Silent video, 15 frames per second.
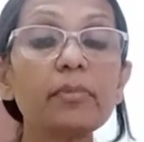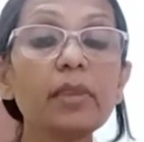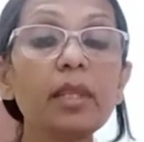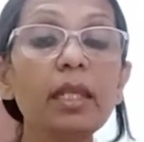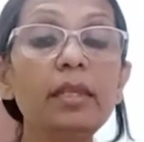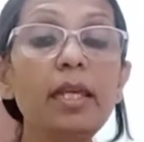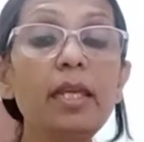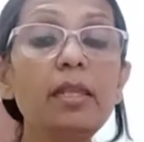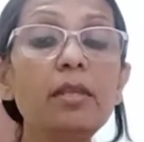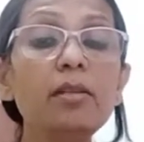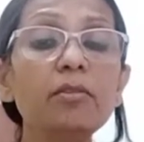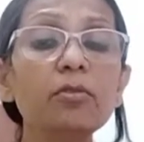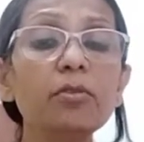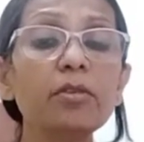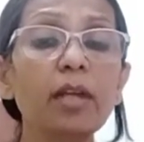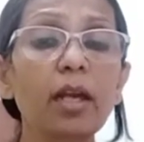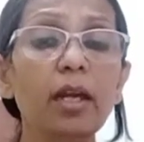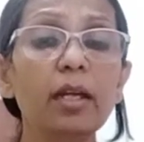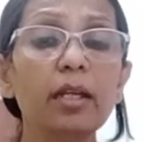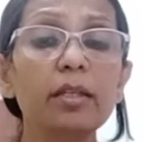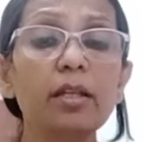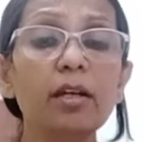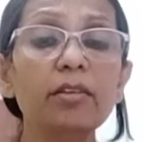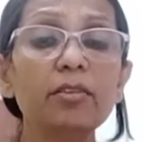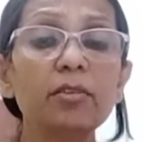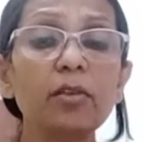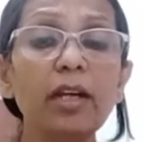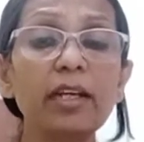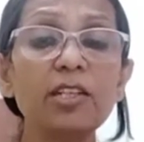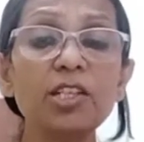Then the
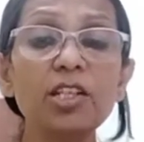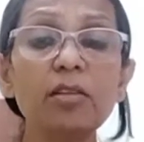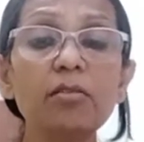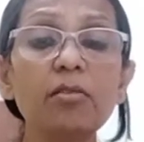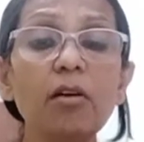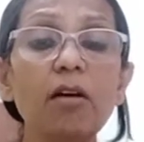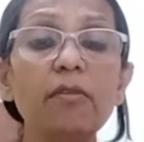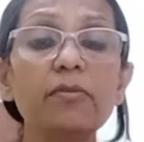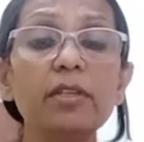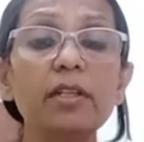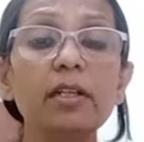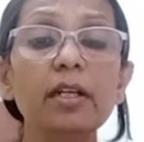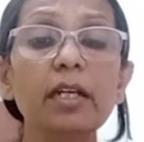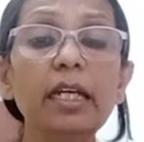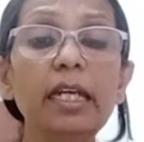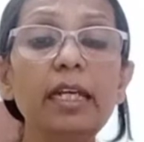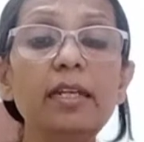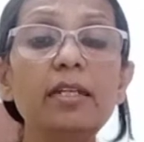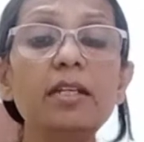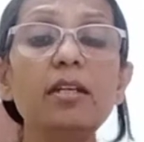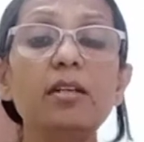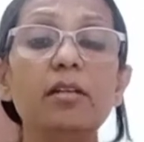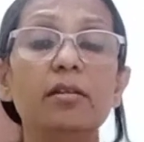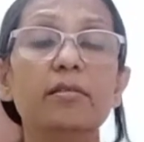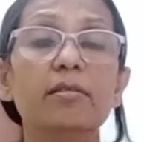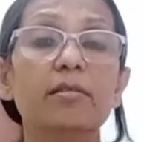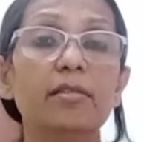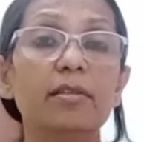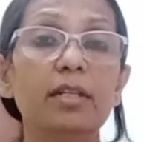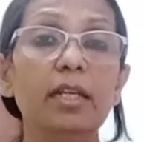section of the Indians
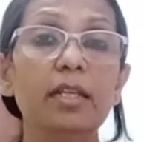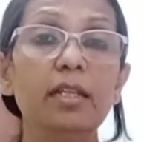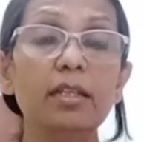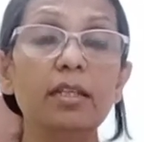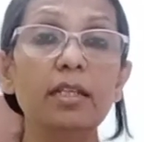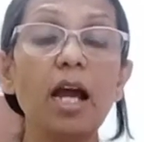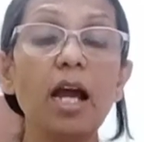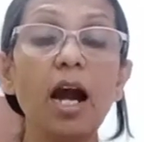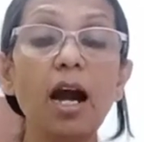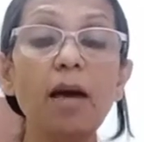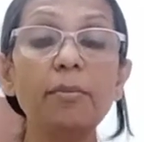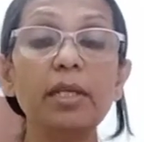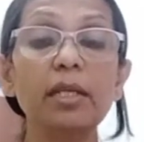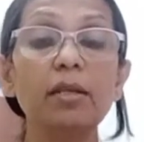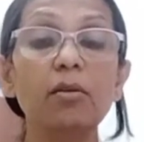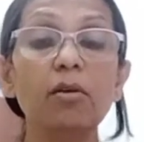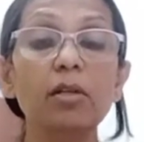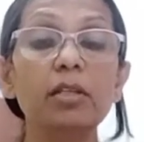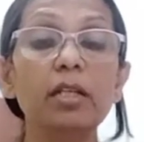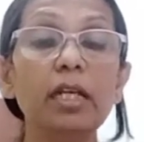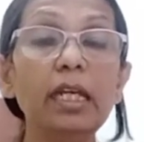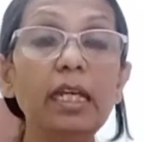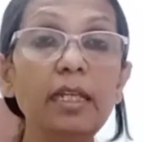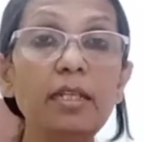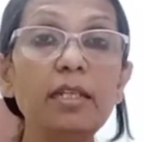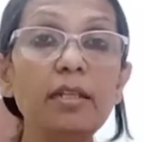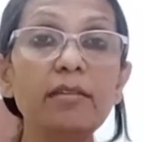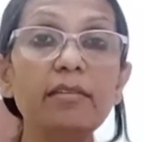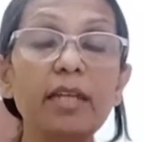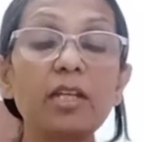in the army or the
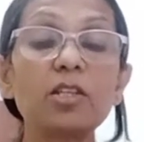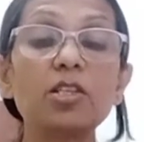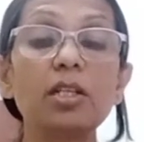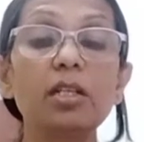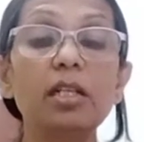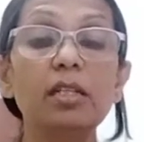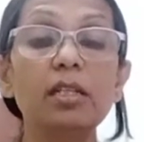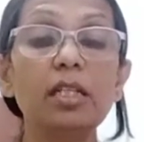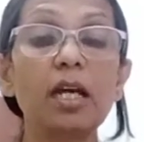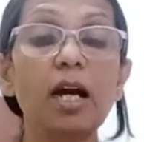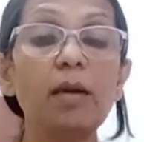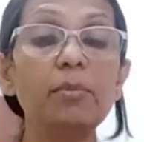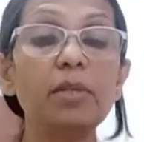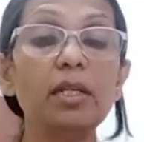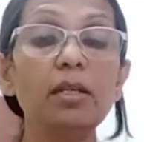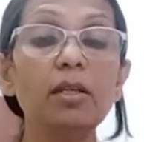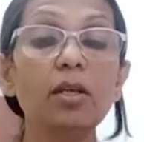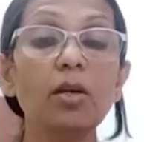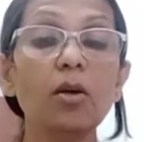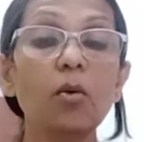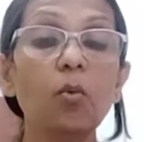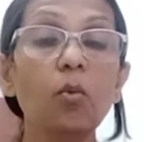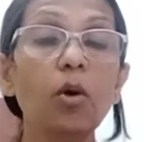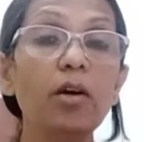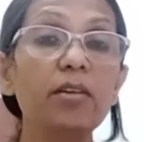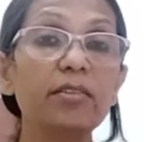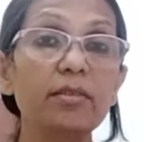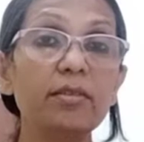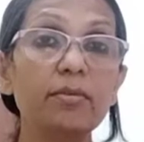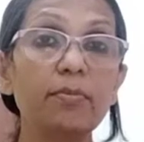Indian section in the army
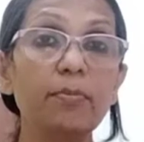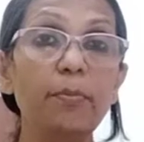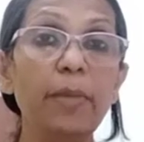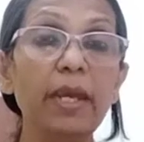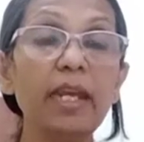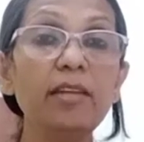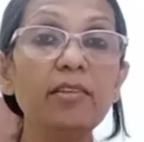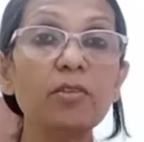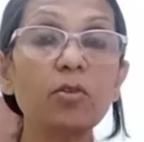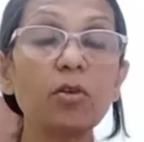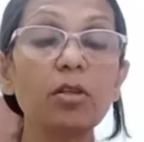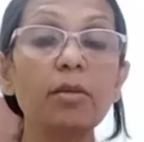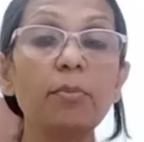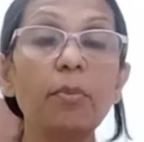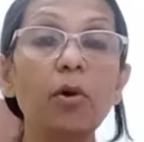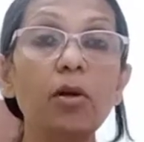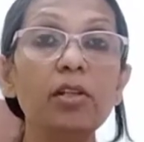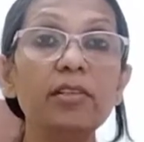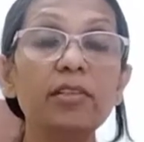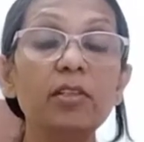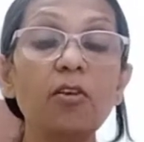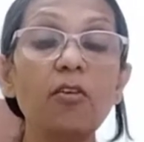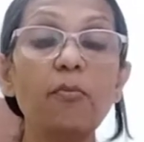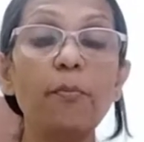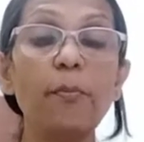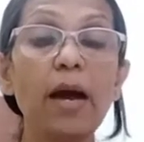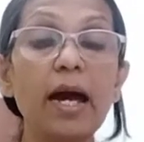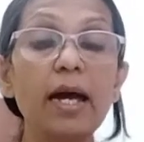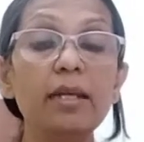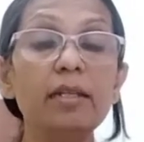was based on the policy of
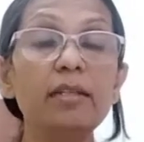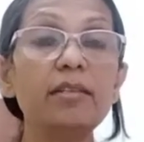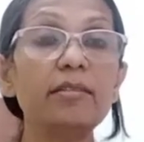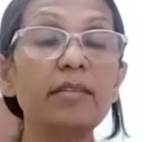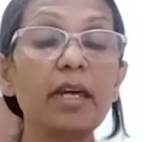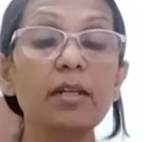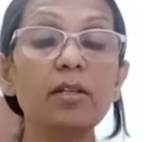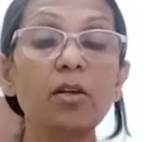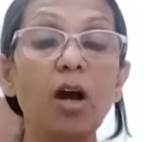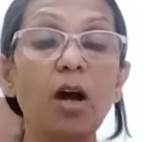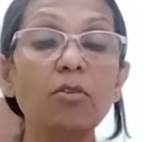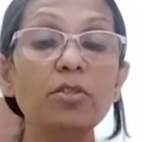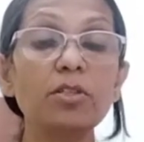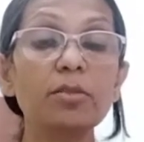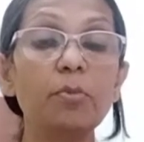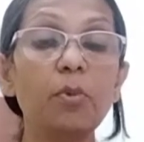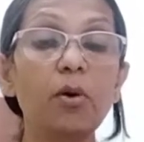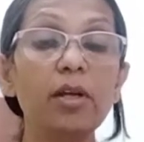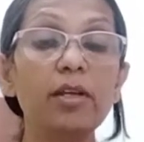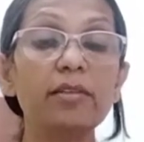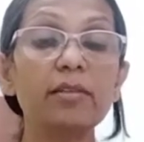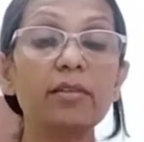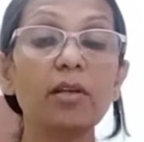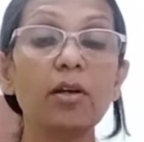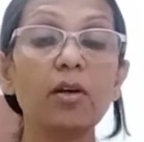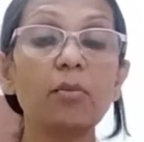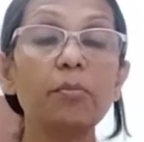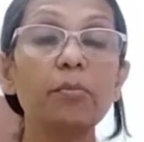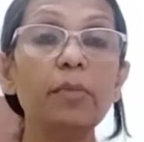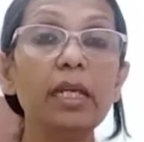balance and counterpoise,
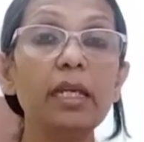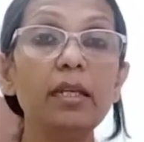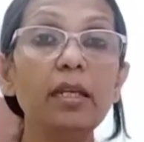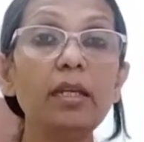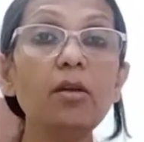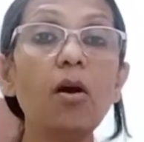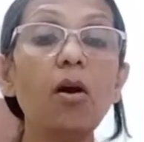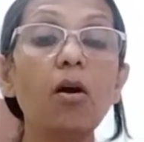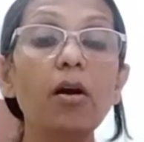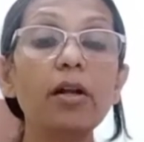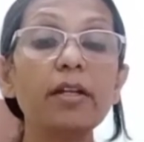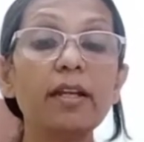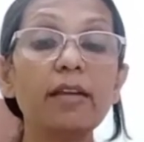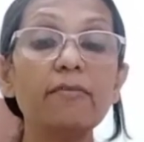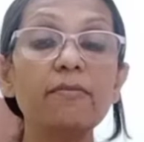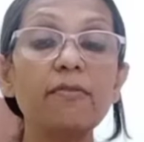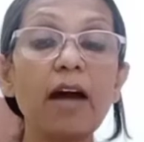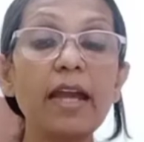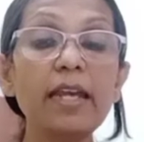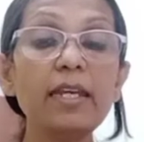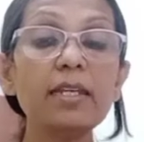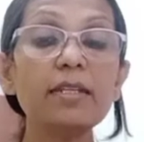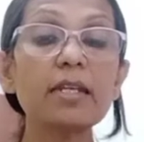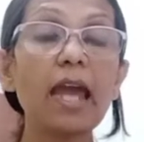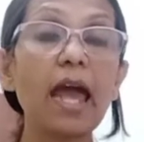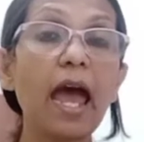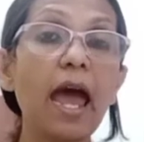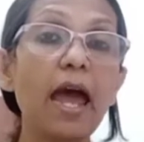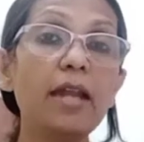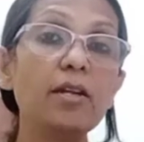meaning or divide
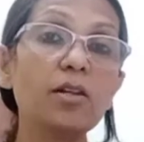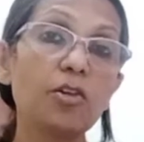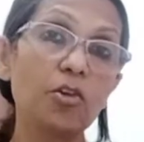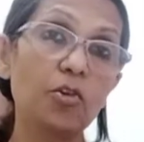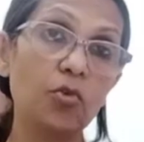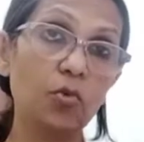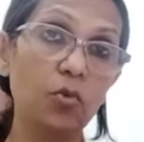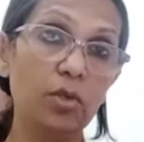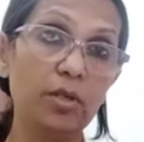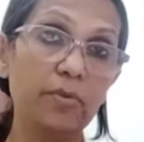and rule,